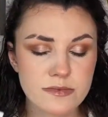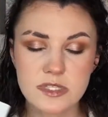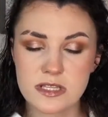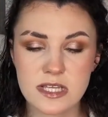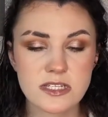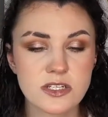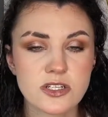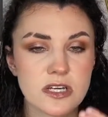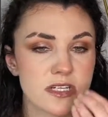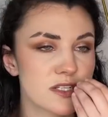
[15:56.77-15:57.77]
This is
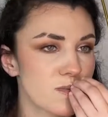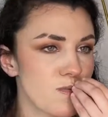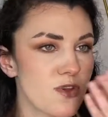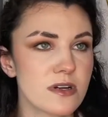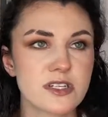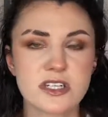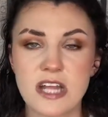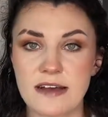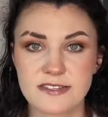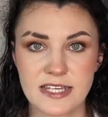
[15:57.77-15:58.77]
just
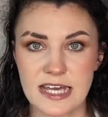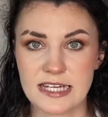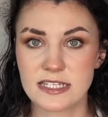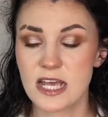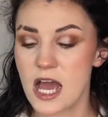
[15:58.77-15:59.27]
chef's kiss.